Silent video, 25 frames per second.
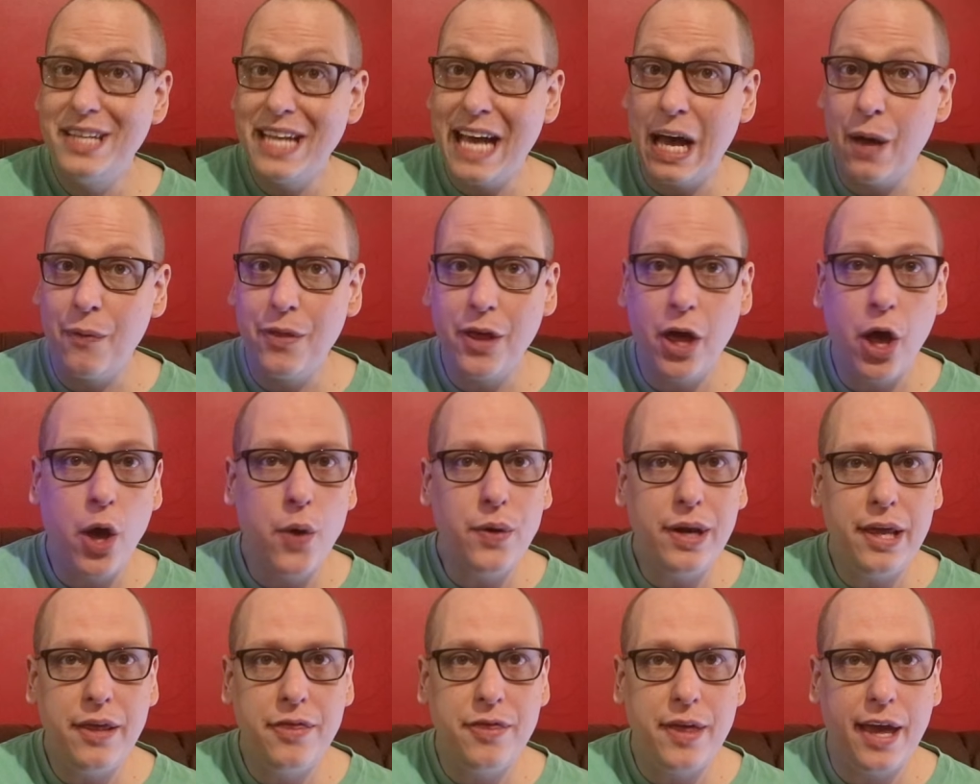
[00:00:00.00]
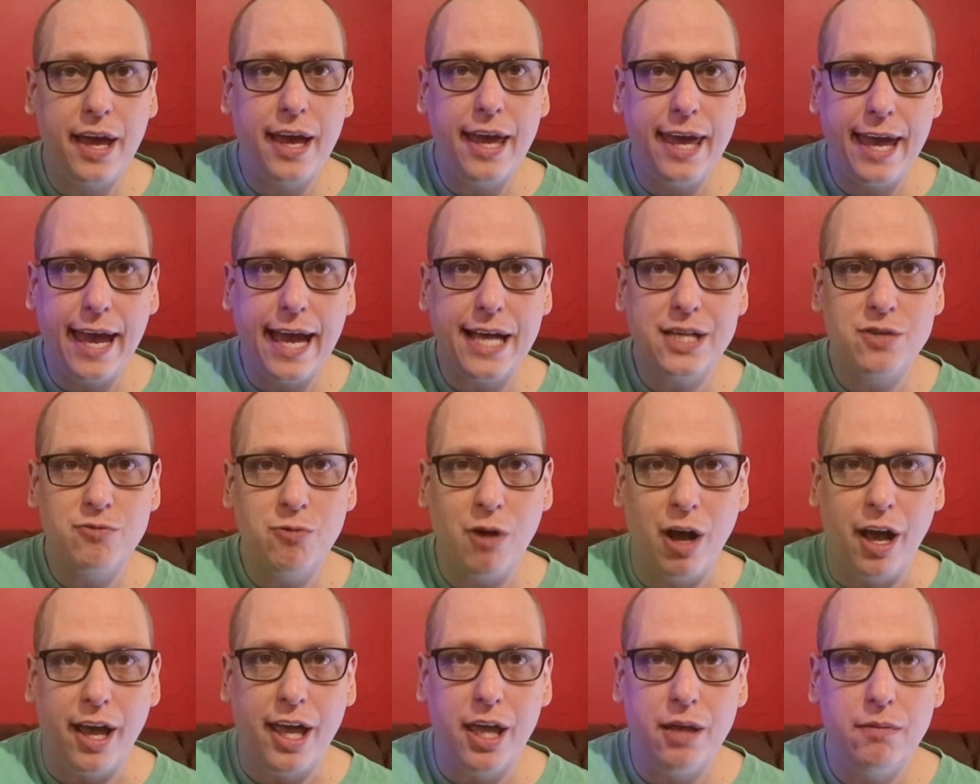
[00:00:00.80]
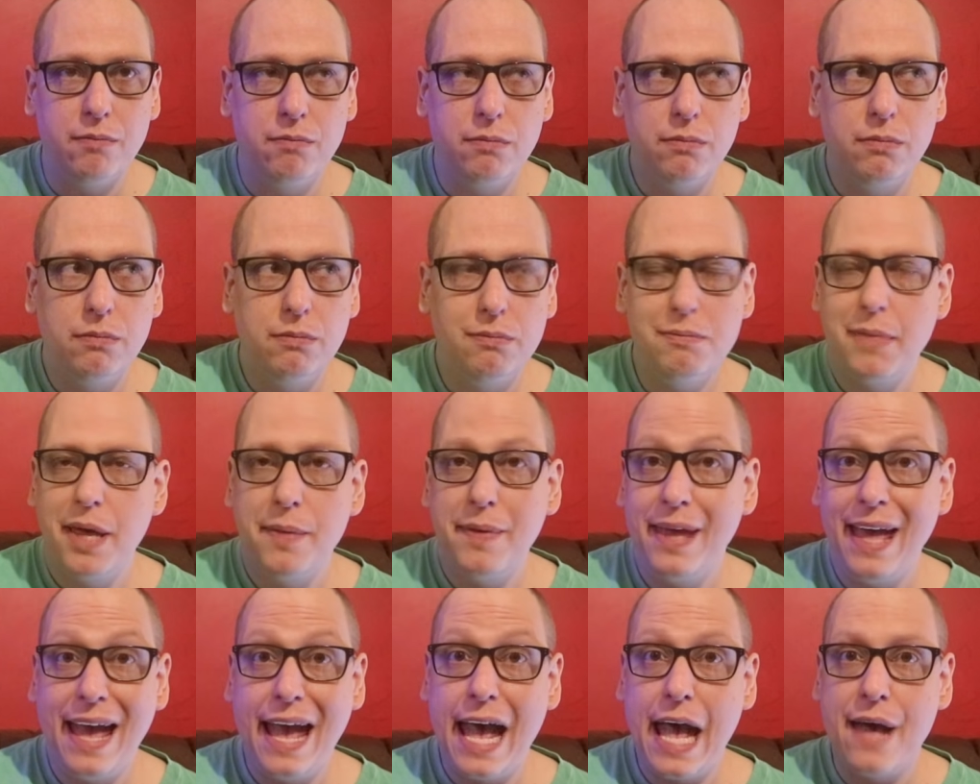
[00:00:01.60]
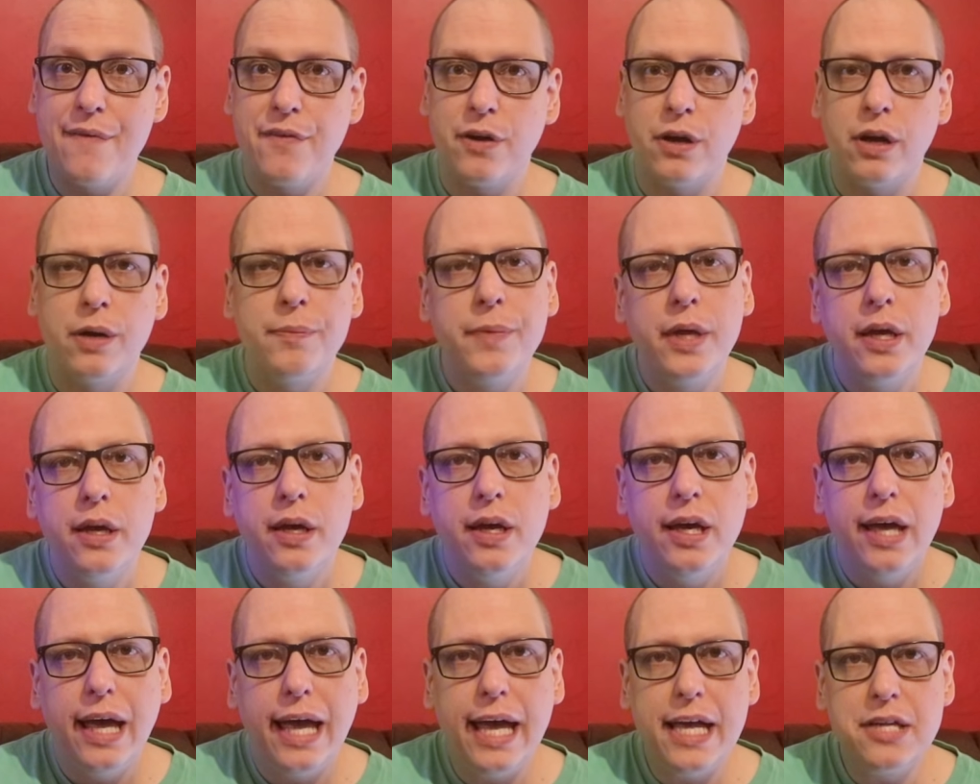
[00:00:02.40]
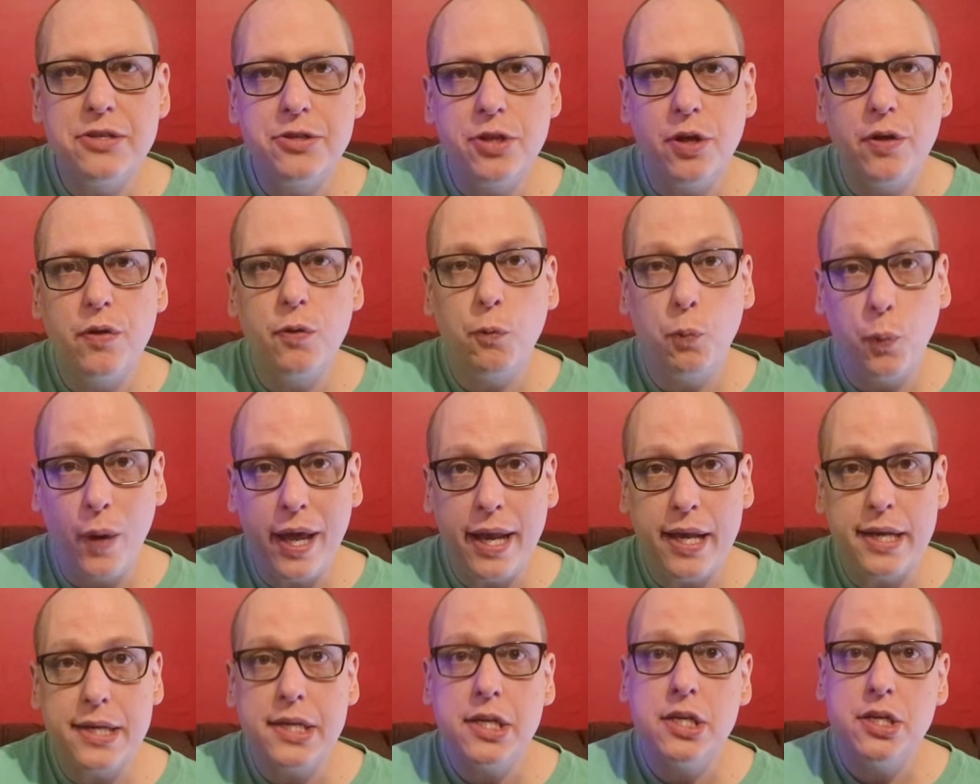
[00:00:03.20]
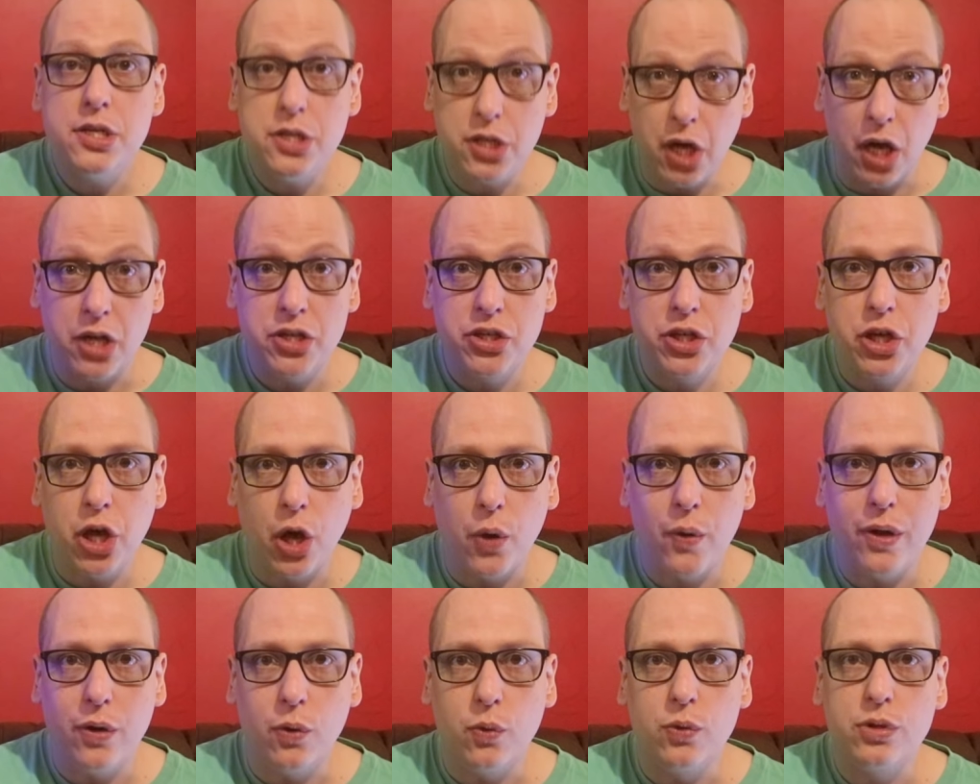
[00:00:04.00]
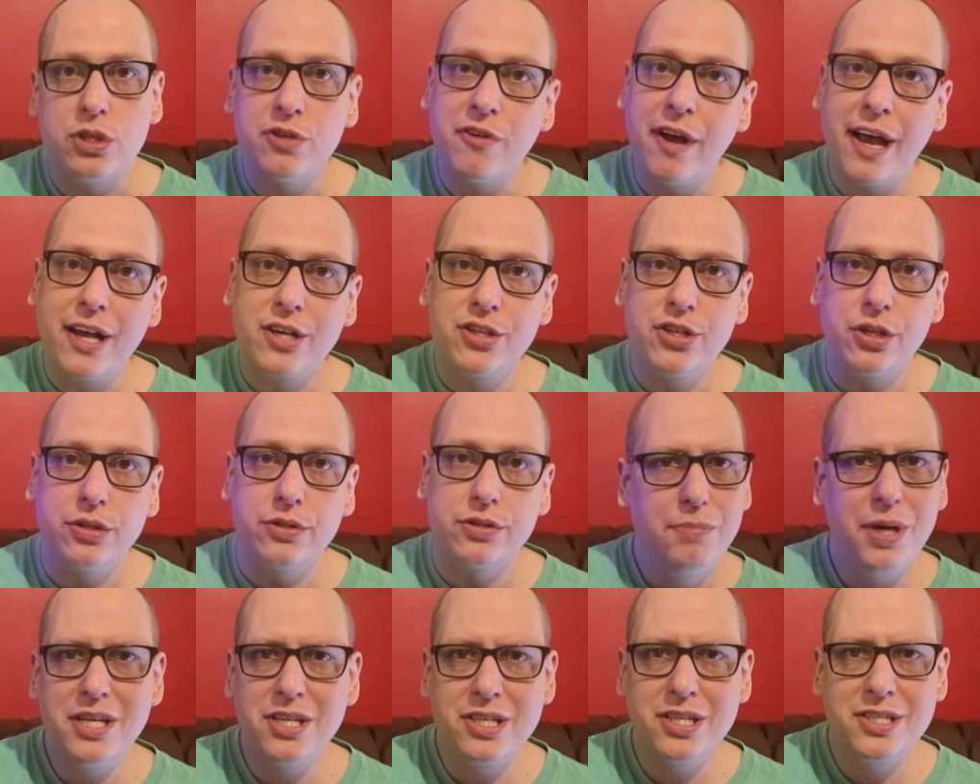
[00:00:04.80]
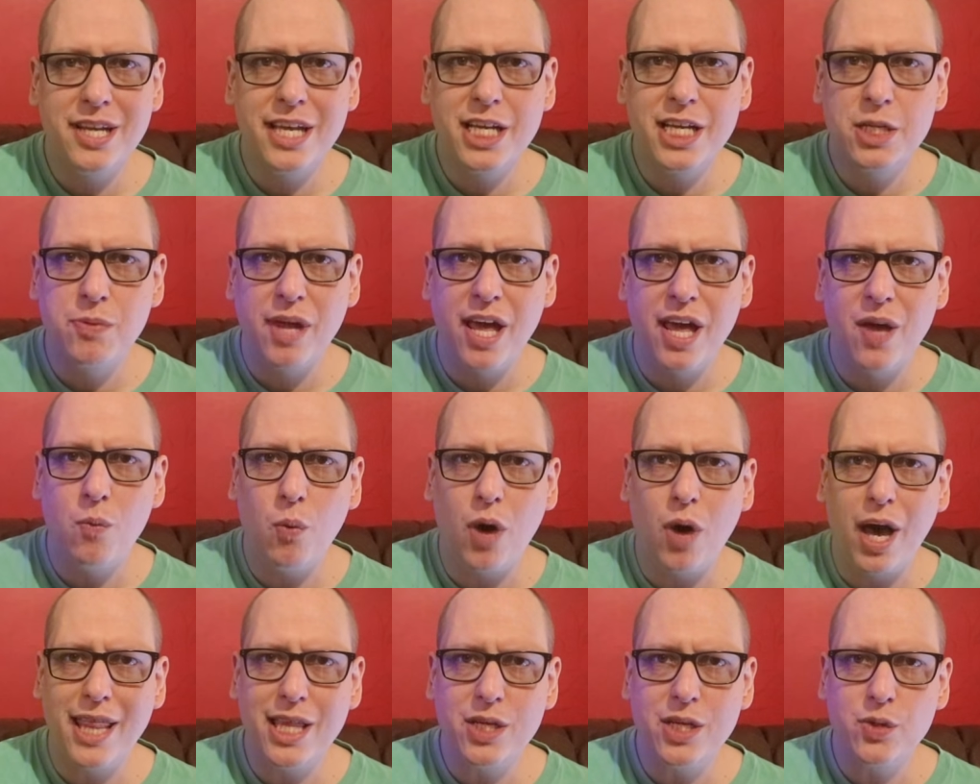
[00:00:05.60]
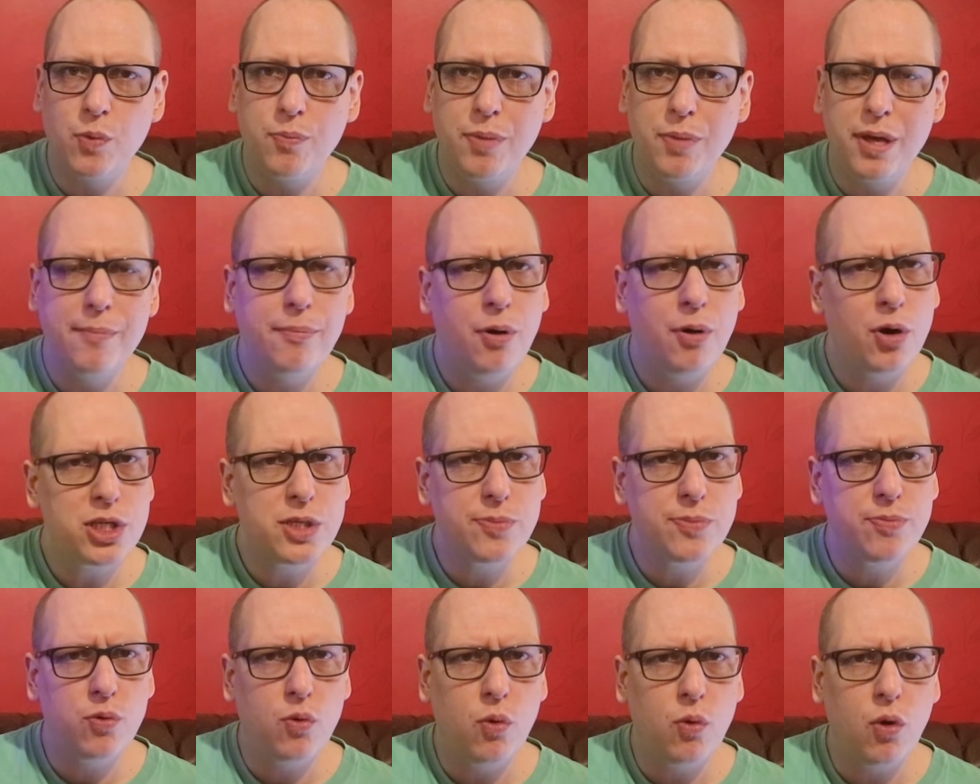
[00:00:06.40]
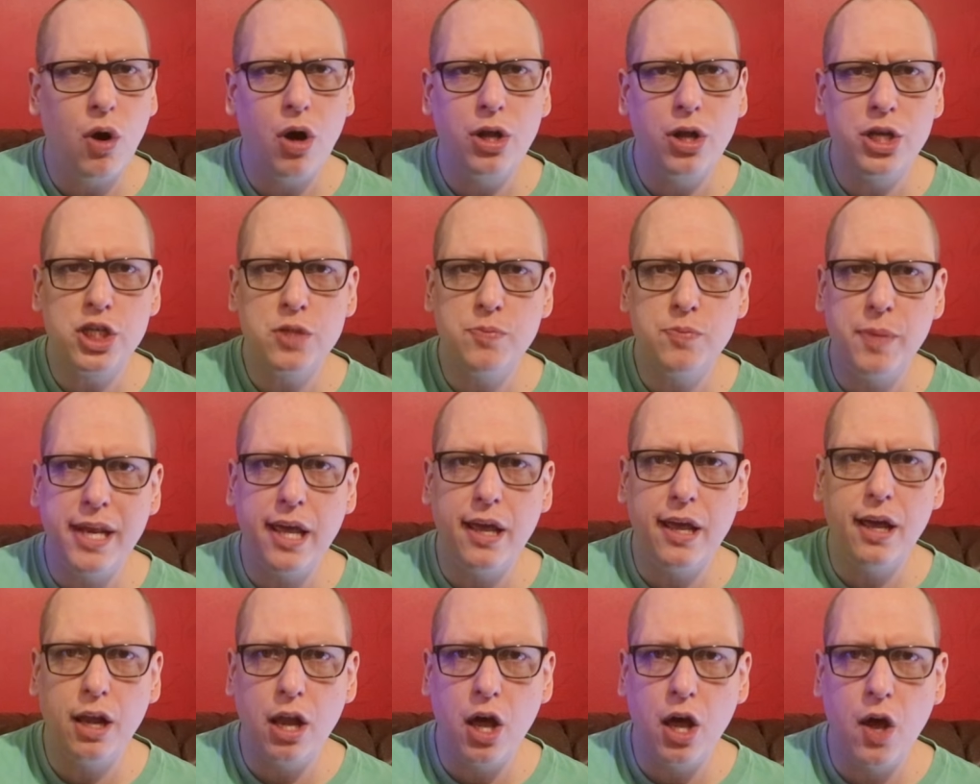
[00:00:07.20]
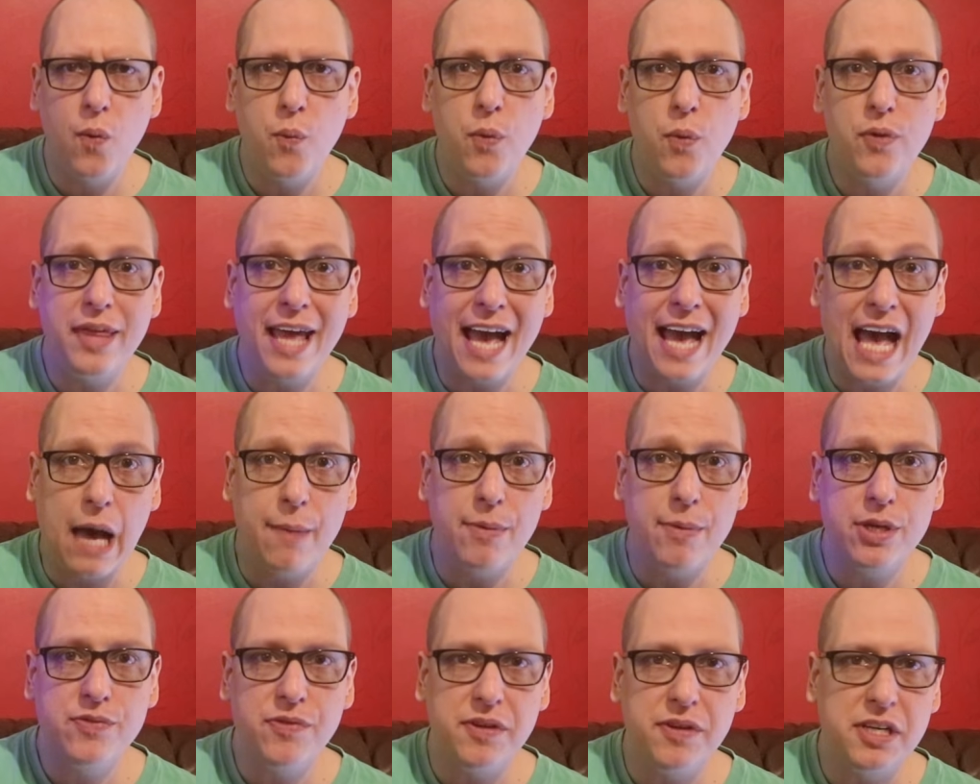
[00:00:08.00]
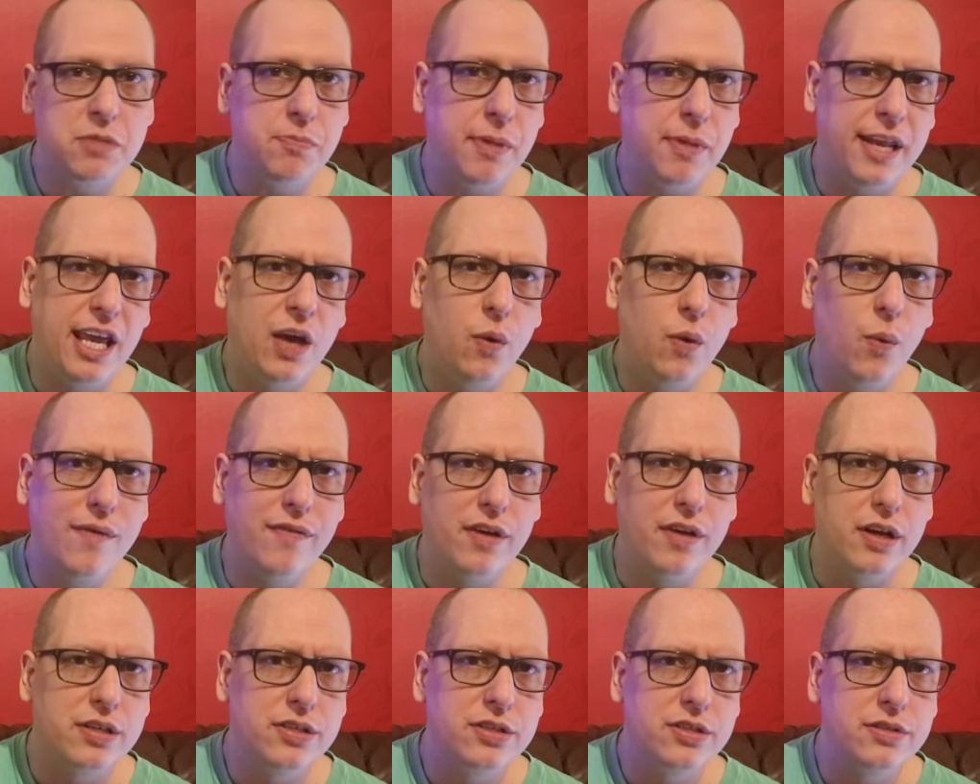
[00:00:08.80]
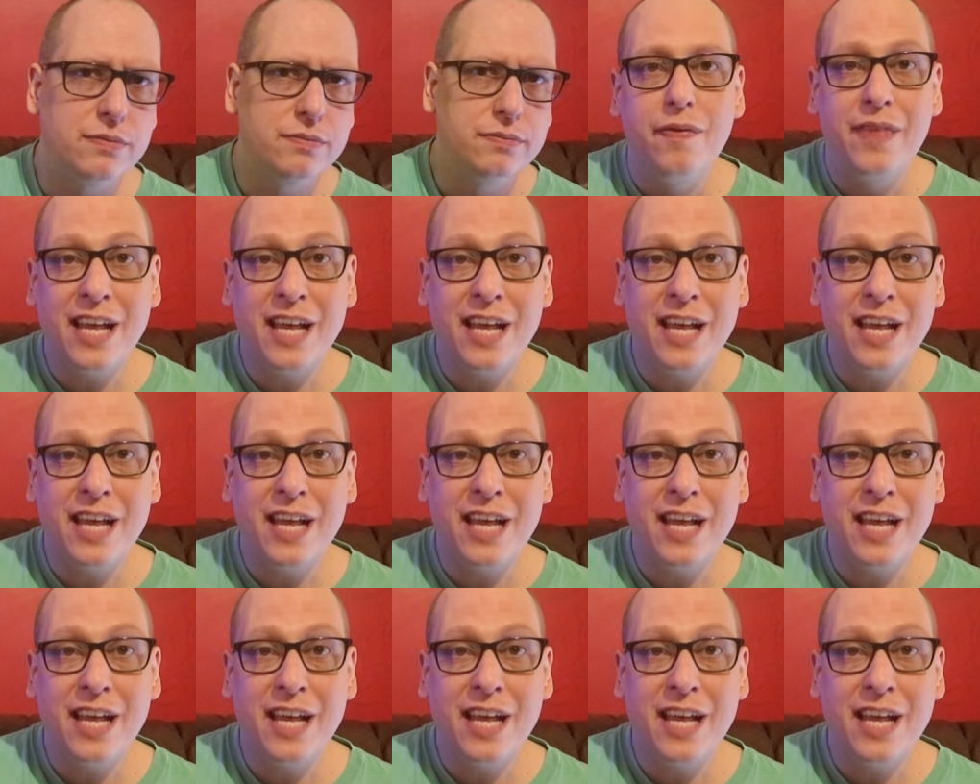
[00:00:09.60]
Now, the only thing he gets right, maybe ever, is that the wind does go in all directions. But he doesn't explain why this would be impossible on a spinning globe with the atmosphere spinning with us.